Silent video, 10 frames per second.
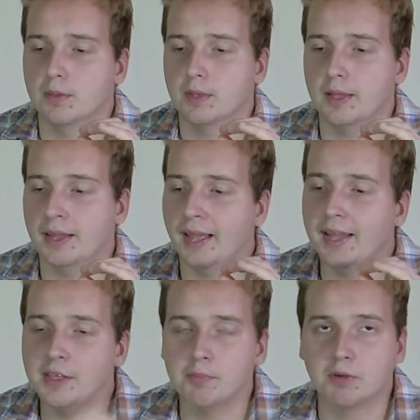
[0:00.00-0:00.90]
And
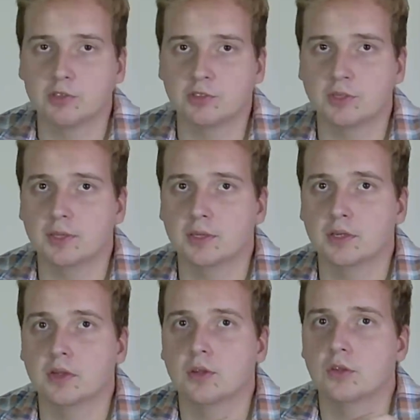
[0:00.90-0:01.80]
any person
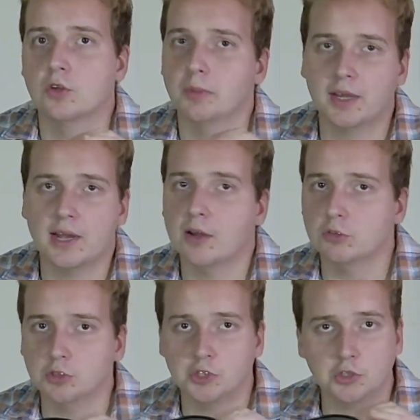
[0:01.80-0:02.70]
no matter
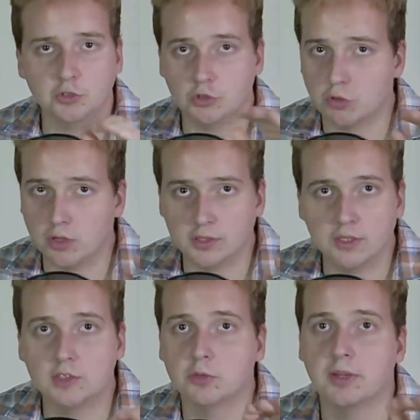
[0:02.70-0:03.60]
how strong they
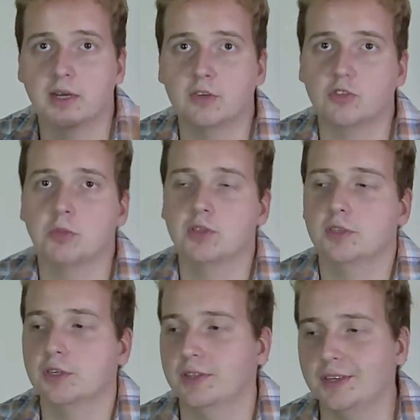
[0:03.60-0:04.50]
are, no matter how smart they
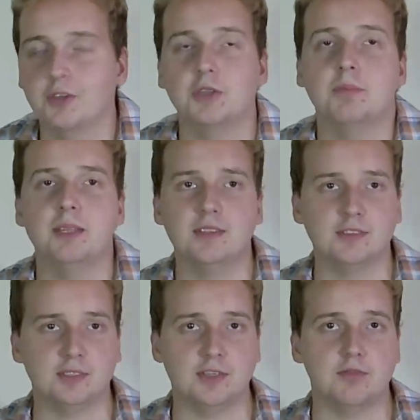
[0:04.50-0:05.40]
are, they could be
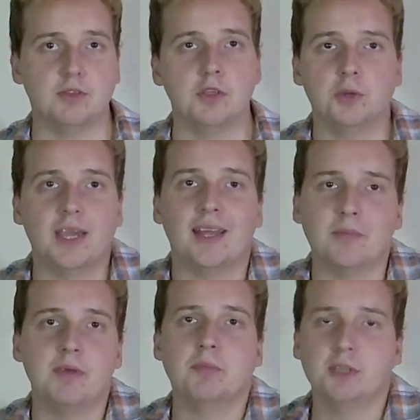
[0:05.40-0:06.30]
deceived. You can
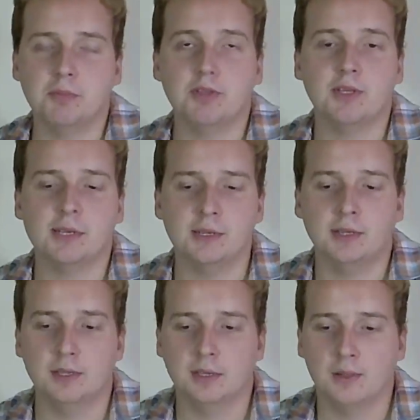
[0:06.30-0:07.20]
be manipulated,
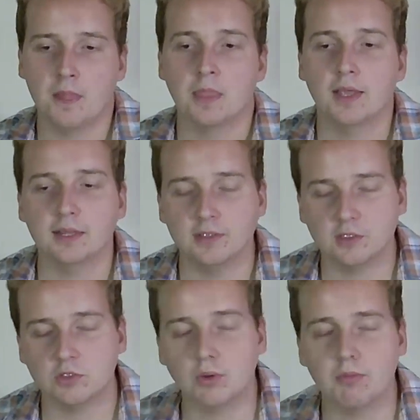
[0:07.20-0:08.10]
and
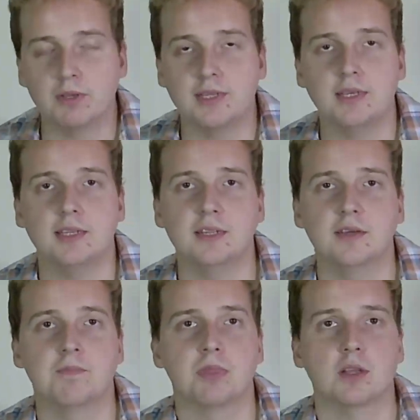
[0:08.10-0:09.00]
this is why we need
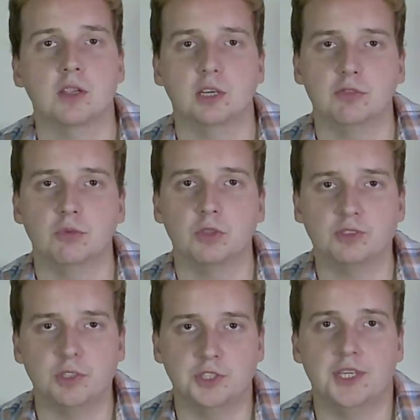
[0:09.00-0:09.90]
loved ones
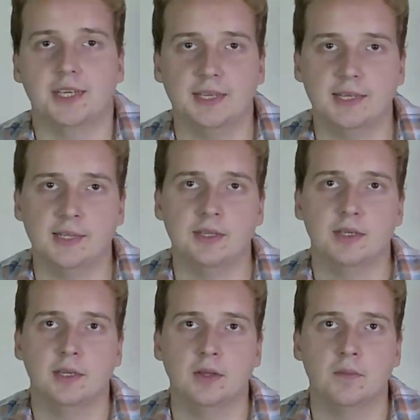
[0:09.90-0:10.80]
to check in,
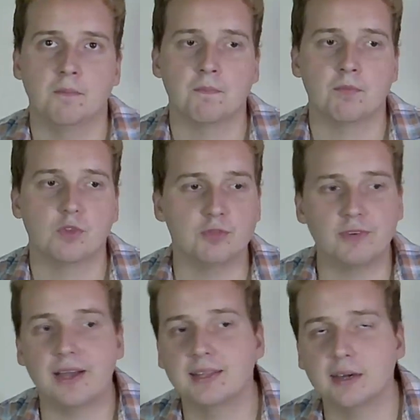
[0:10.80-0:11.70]
to
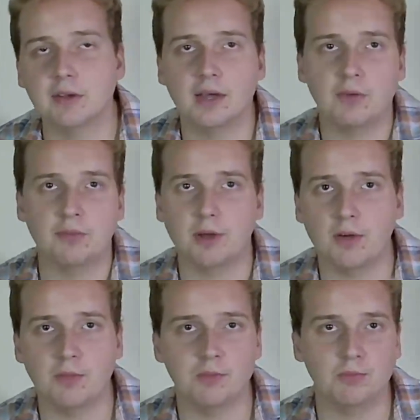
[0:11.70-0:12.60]
find out
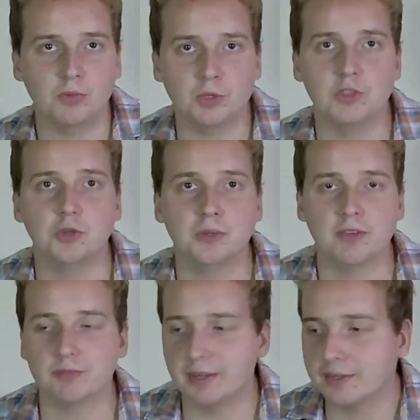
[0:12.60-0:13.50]
how we're doing,
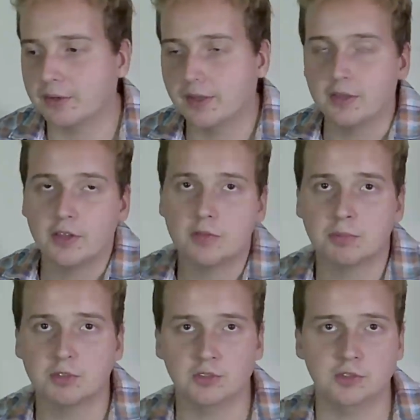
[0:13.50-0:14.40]
find out how the other
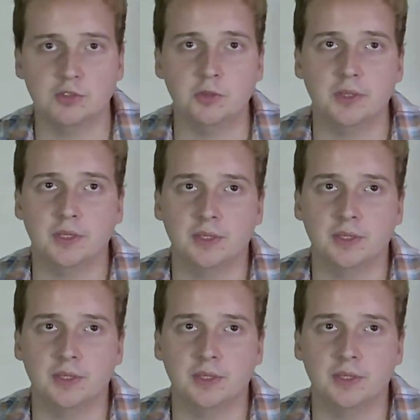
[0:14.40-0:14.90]
person is doing,